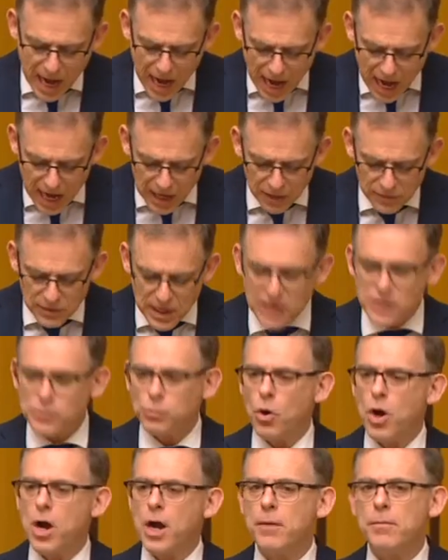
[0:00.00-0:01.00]
And that's
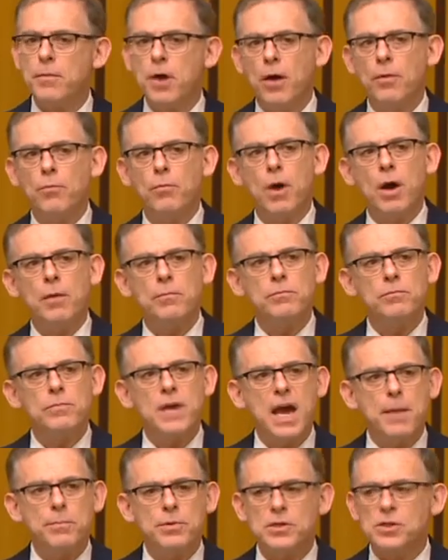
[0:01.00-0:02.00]
why I'm
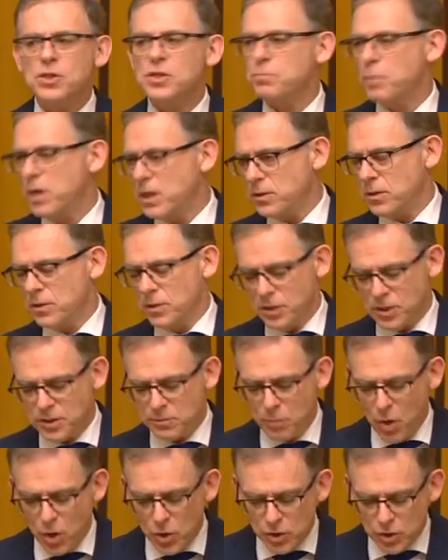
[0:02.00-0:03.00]
happy to speak to
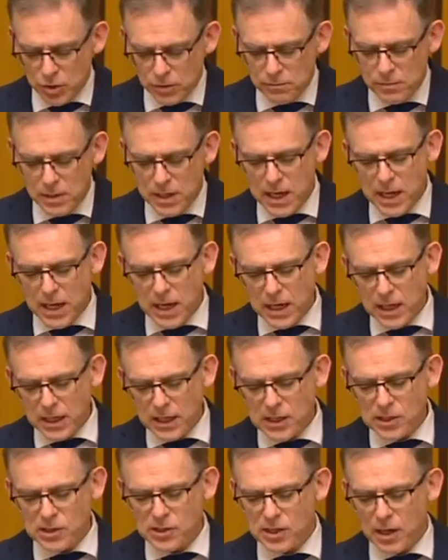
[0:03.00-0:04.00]
this motion. It
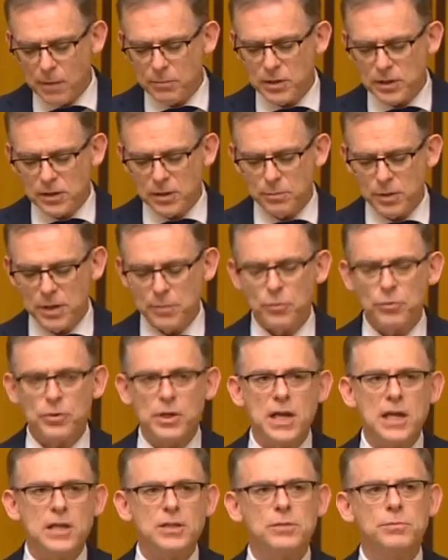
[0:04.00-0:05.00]
is something that people
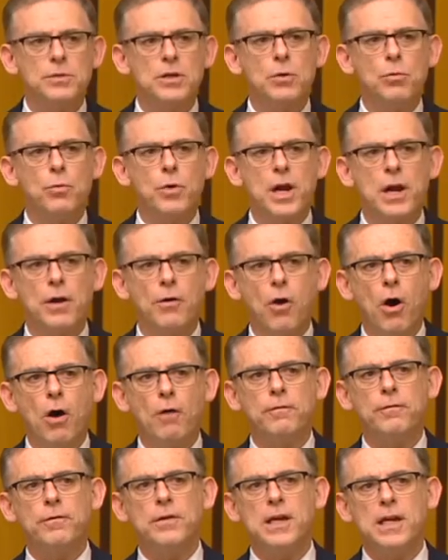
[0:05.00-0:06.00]
need to be aware
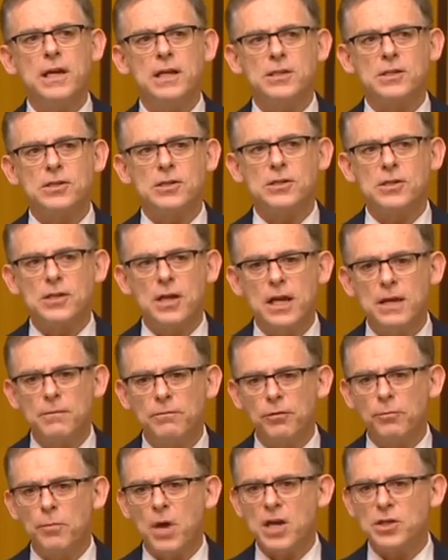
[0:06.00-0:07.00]
of. Its
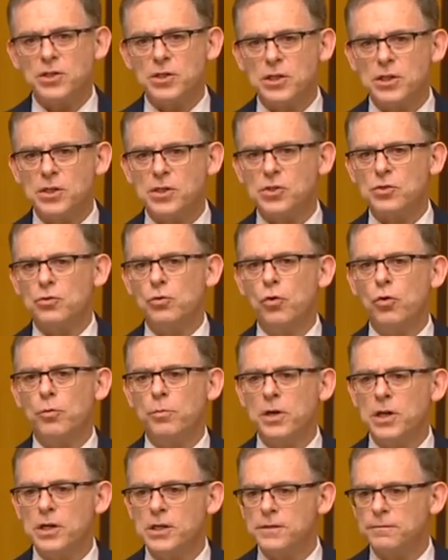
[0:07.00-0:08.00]
information is stored,
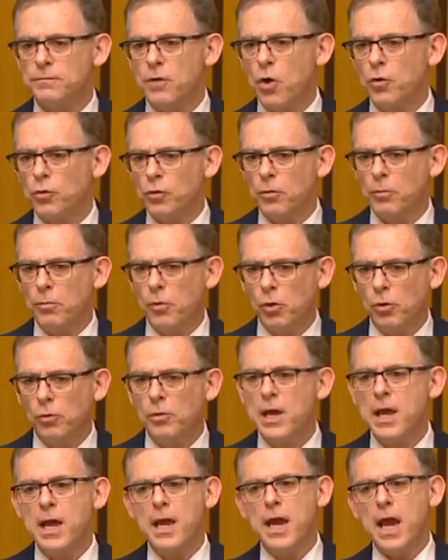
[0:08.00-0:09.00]
but it is
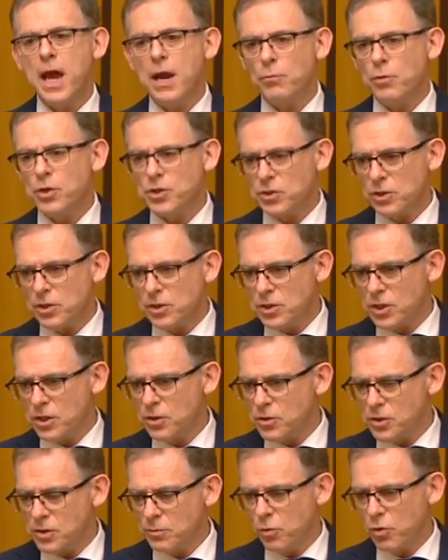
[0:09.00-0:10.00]
vulnerable, and we should
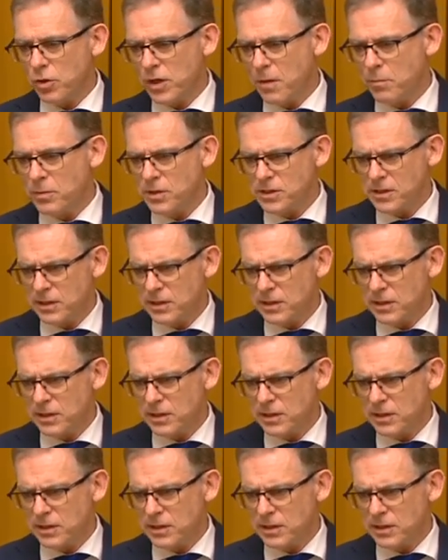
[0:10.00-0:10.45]
continue to support government's